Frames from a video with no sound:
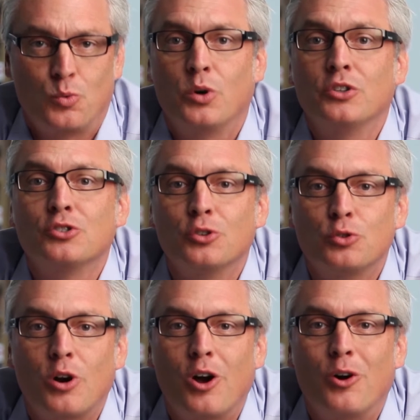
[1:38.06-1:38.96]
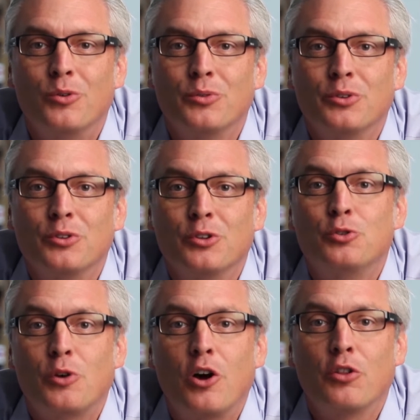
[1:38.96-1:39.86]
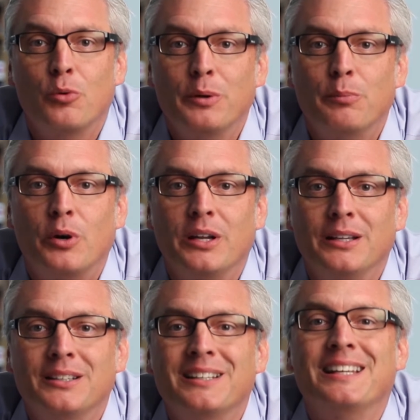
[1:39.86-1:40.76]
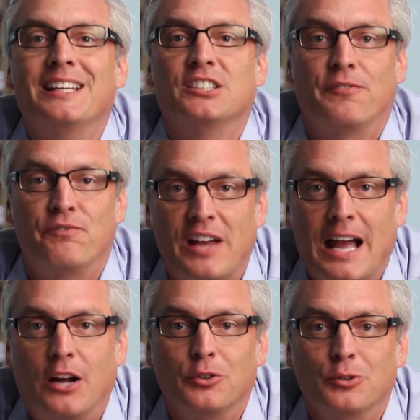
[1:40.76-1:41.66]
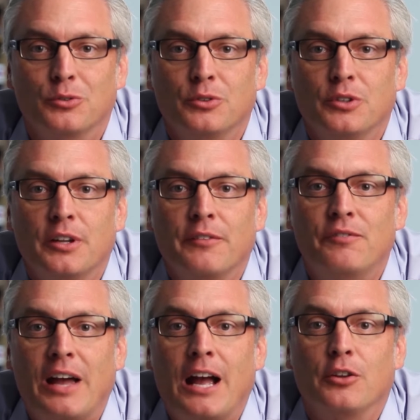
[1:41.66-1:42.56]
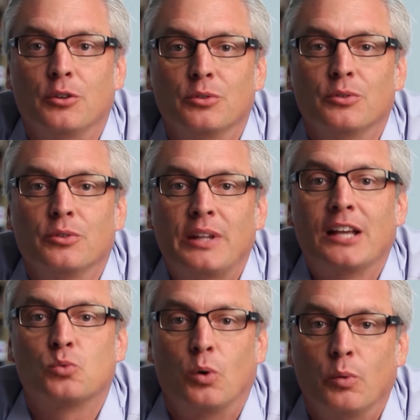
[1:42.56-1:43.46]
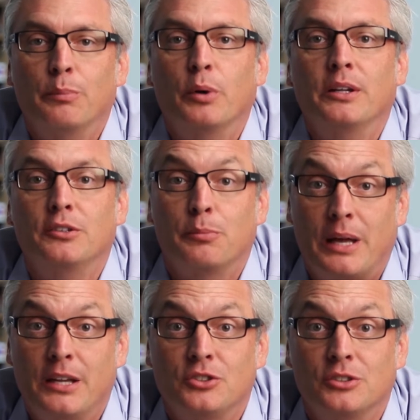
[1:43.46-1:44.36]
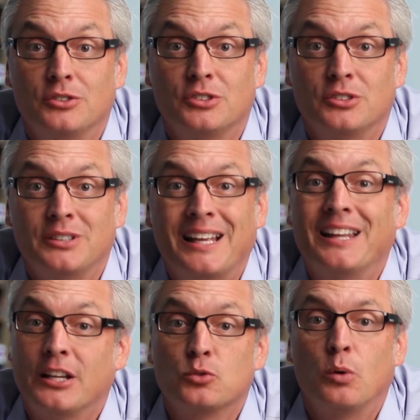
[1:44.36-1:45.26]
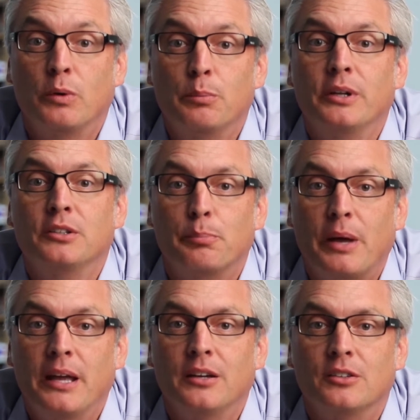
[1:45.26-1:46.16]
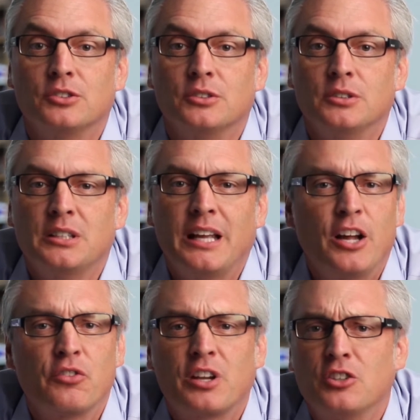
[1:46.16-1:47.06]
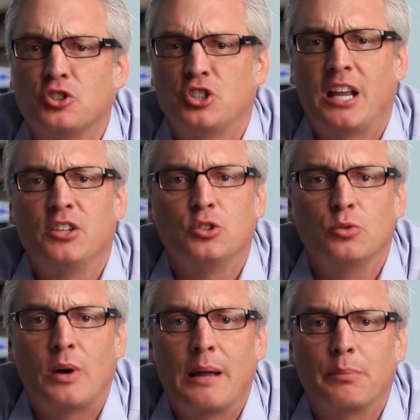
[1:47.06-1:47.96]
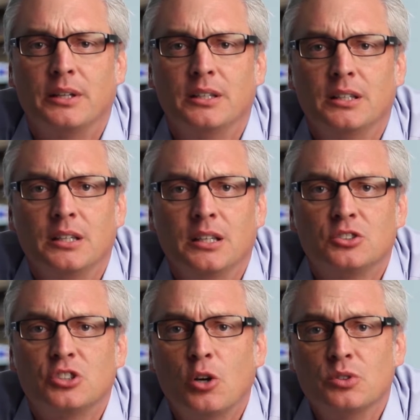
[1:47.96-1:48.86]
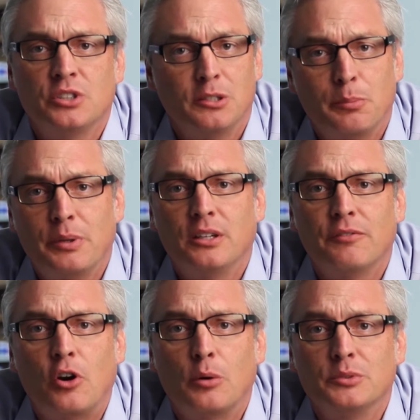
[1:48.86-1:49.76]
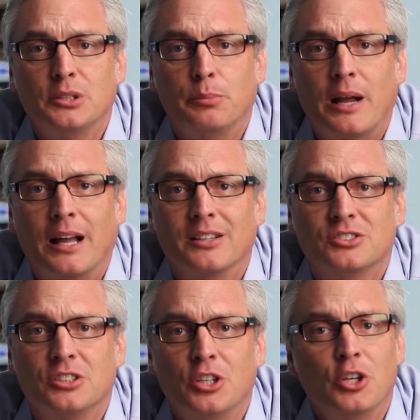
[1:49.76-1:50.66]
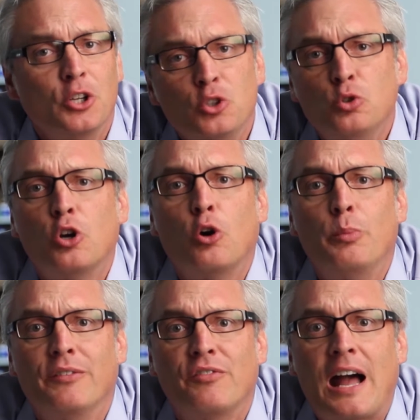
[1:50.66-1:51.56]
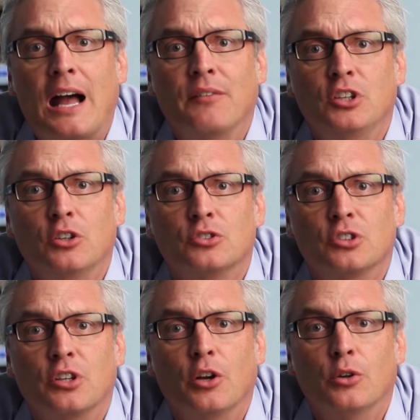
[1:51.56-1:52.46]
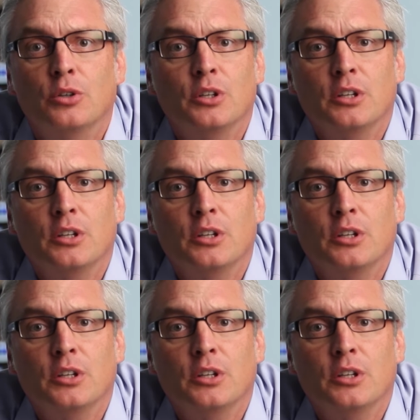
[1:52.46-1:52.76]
What is the draw? The draw that we bring is value. Value, that's what we bring to patients, and that's what we bring to payers. Healthcare is changing rapidly, and so is independent pharmacy practice. You told me 5 years ago